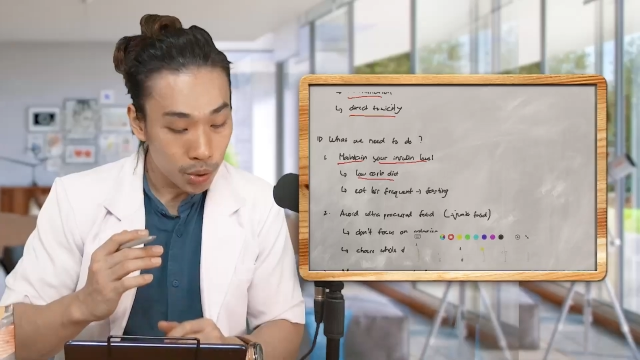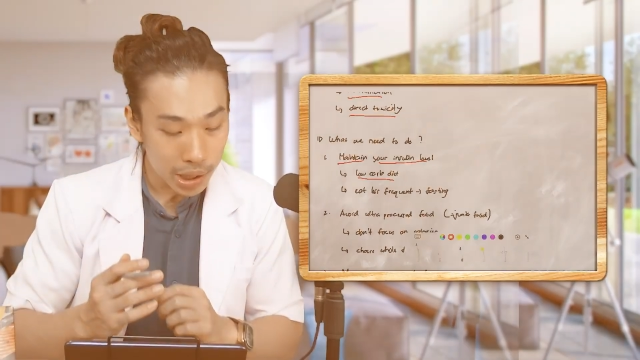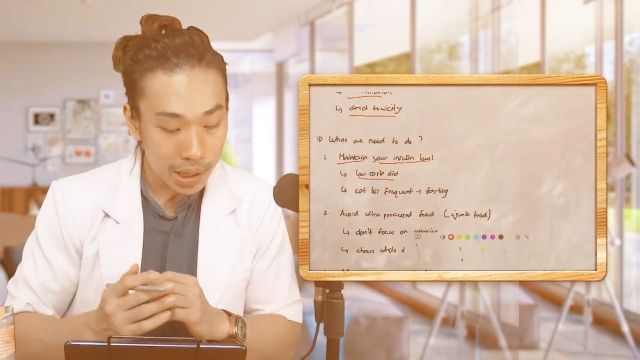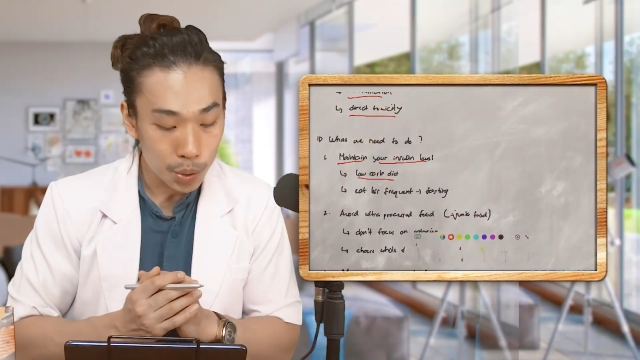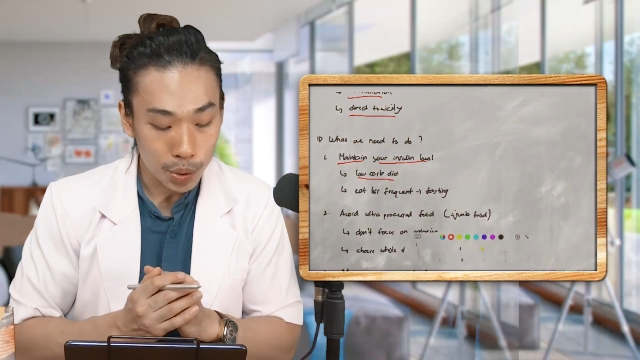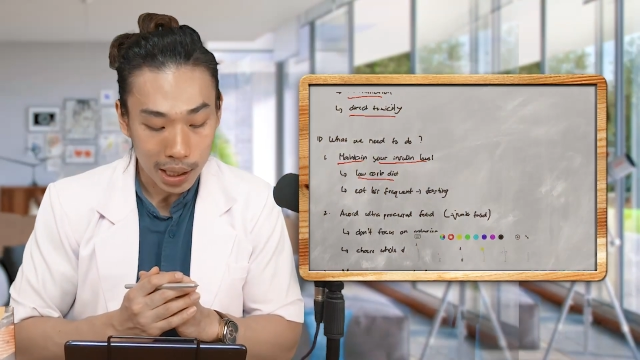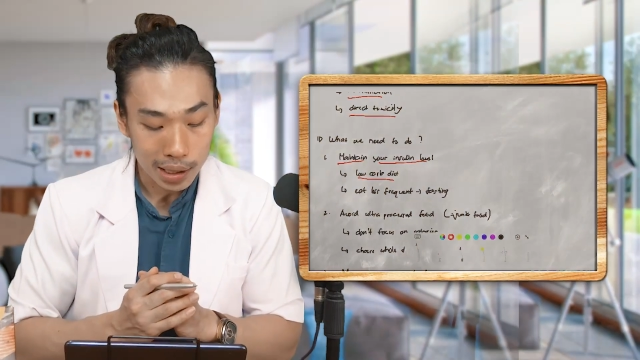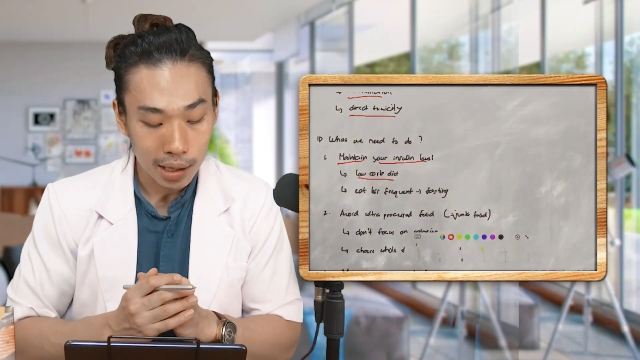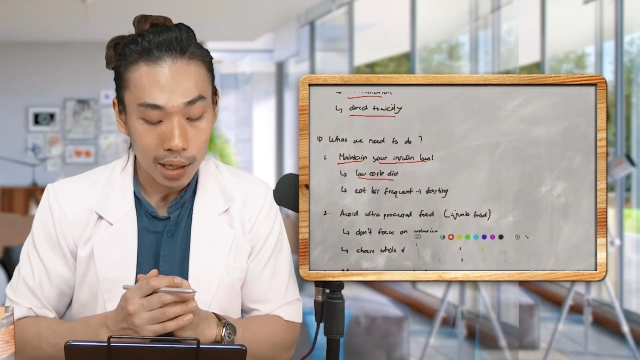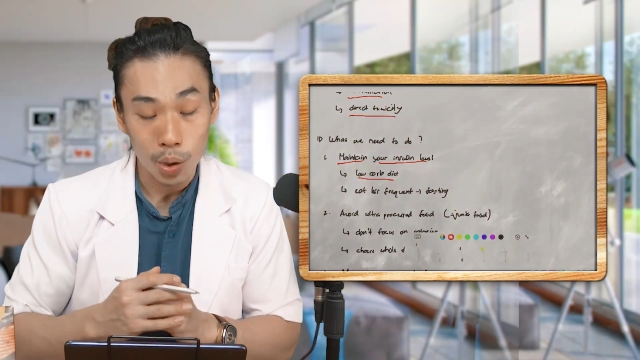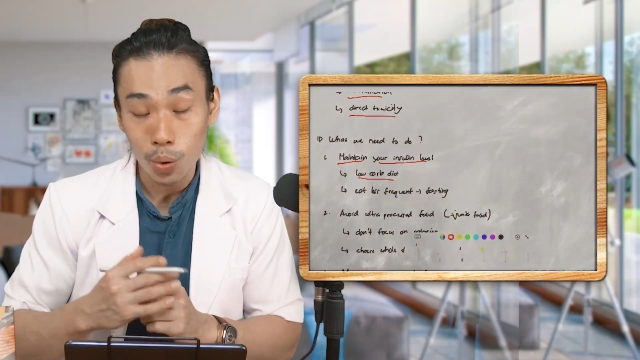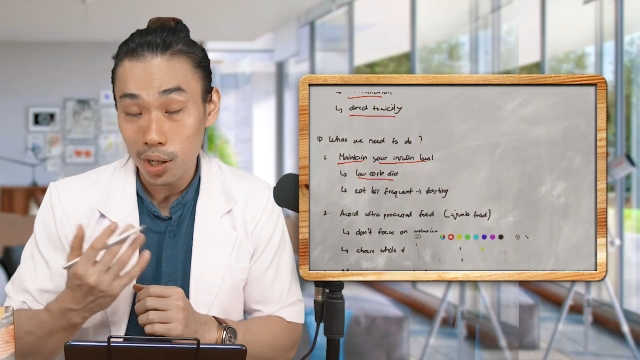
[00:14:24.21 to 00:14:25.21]
need to eat
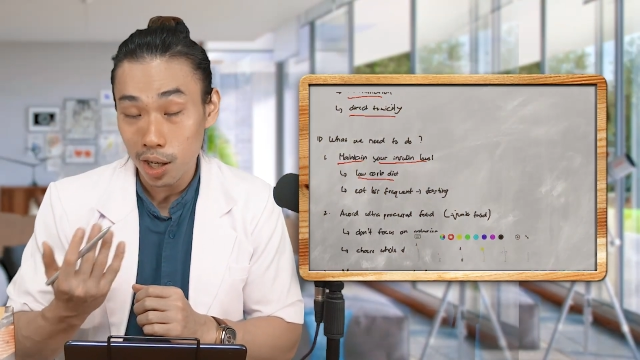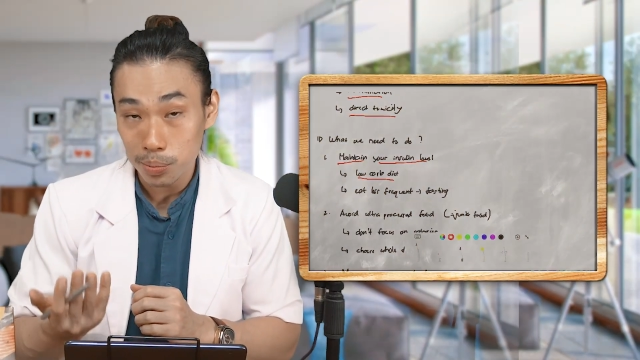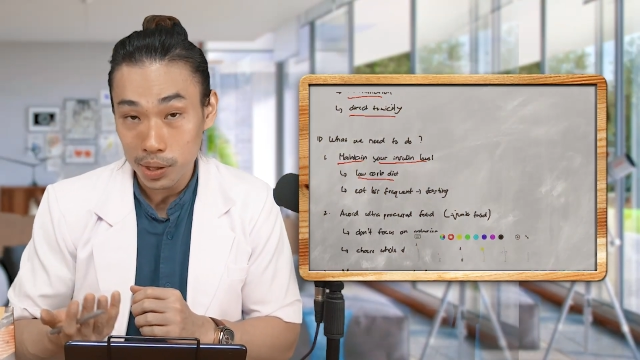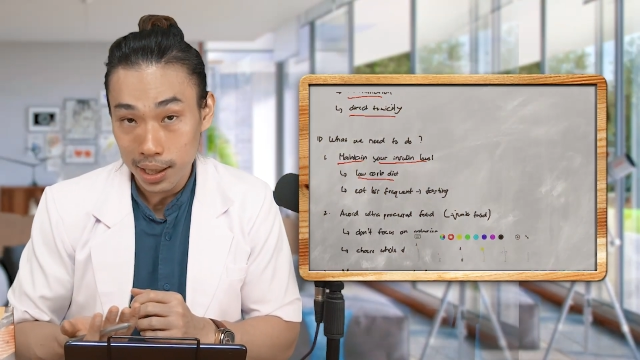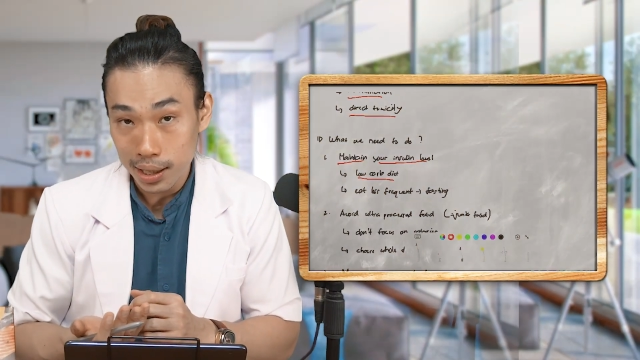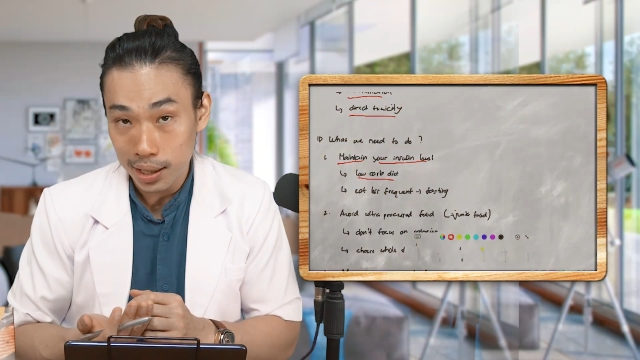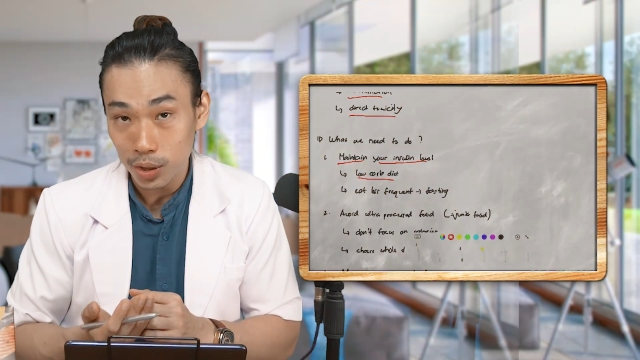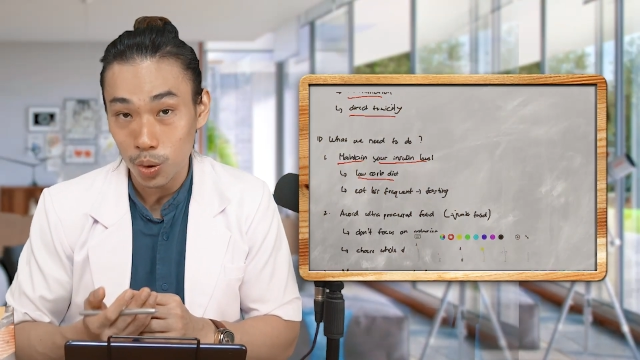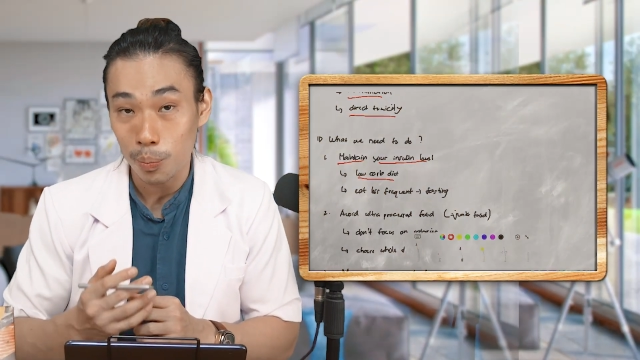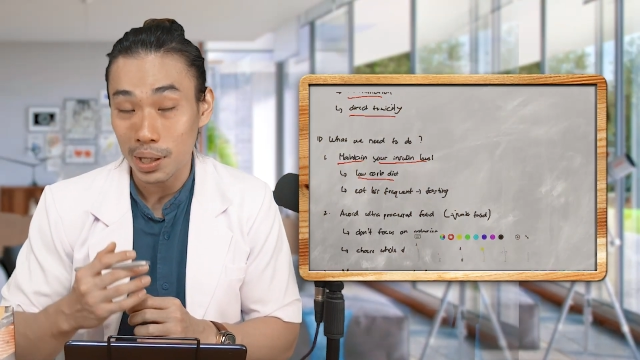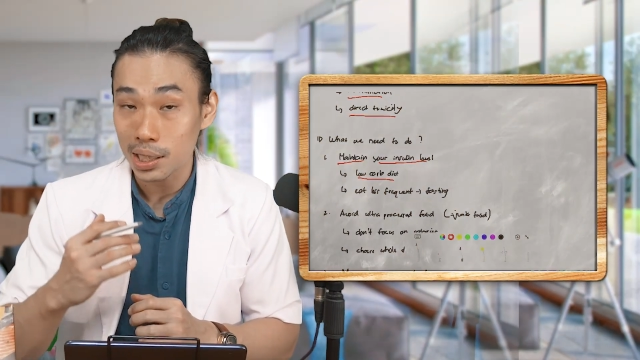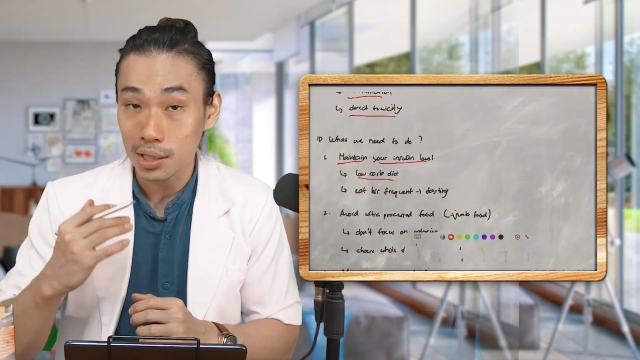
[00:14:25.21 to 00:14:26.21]
low carb diet to
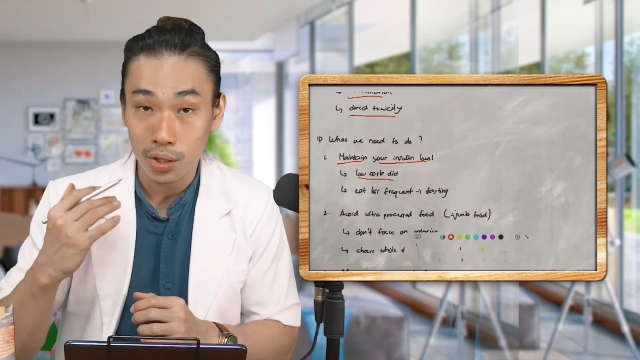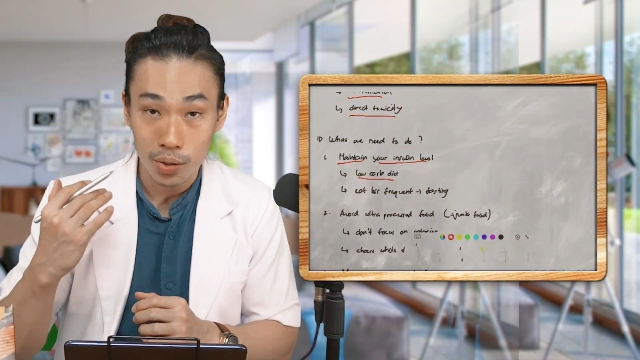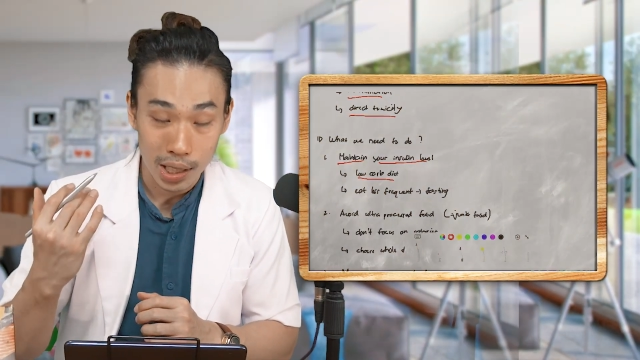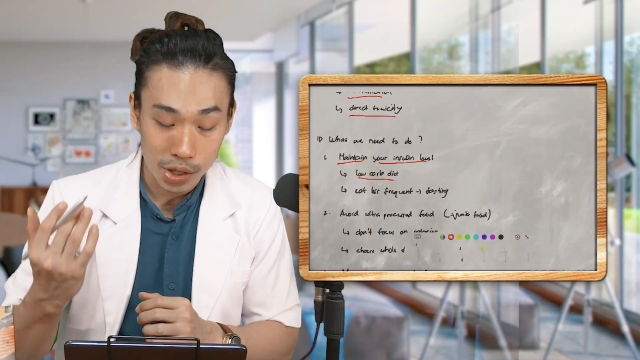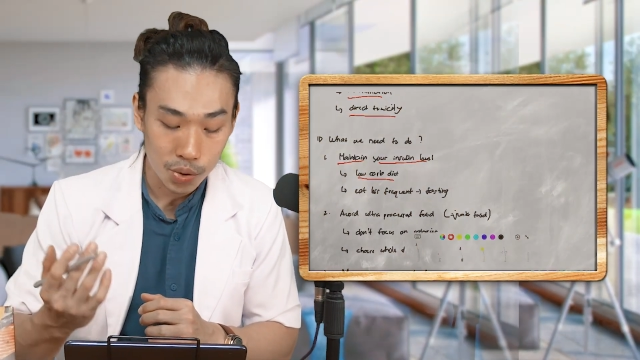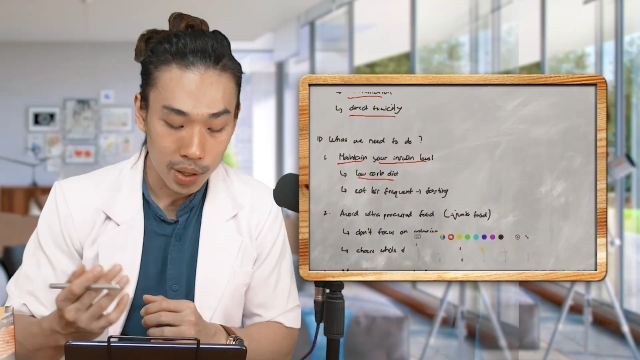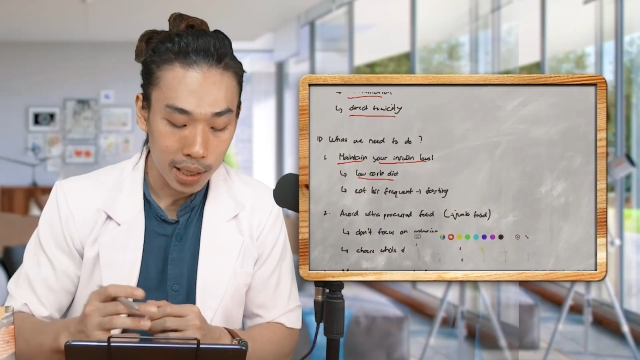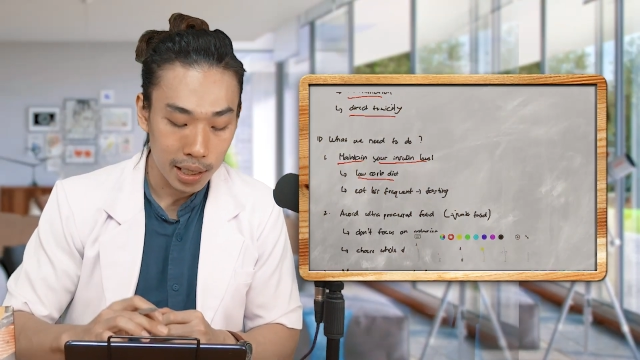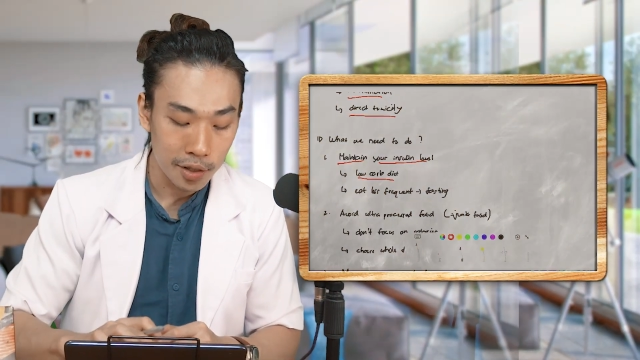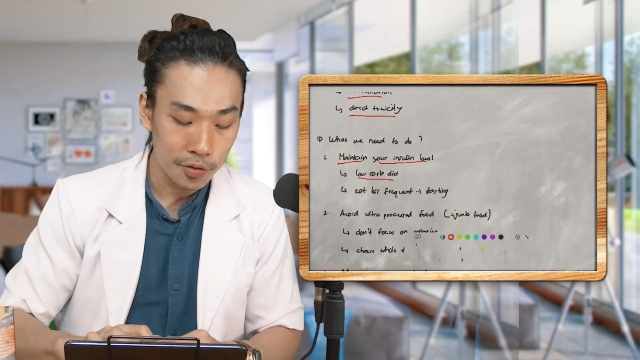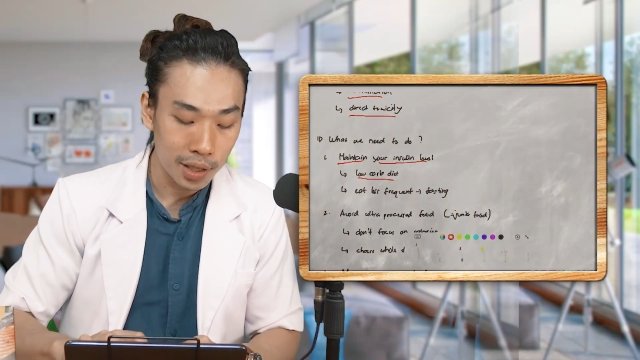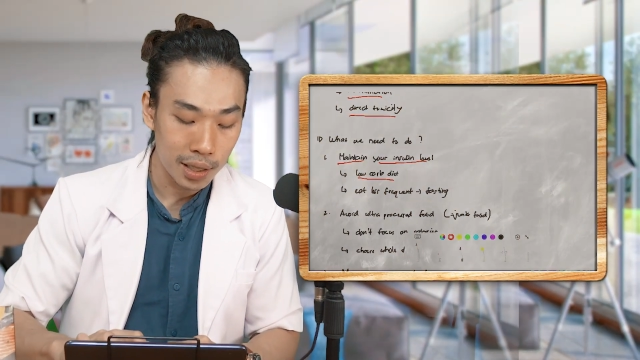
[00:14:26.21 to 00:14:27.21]
maintain your insulin
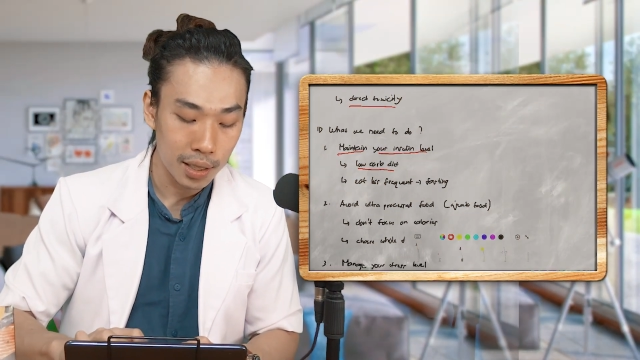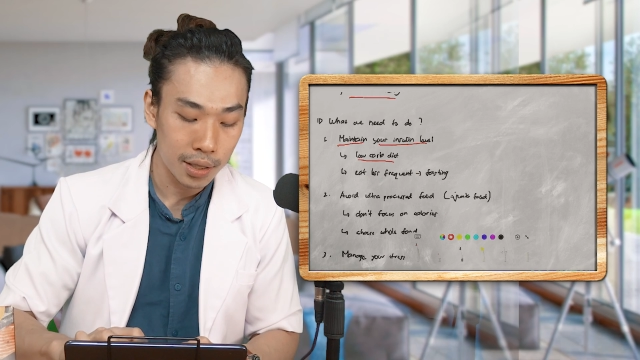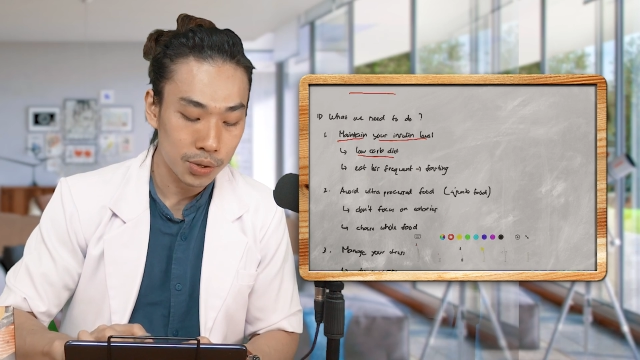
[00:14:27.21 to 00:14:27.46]
level.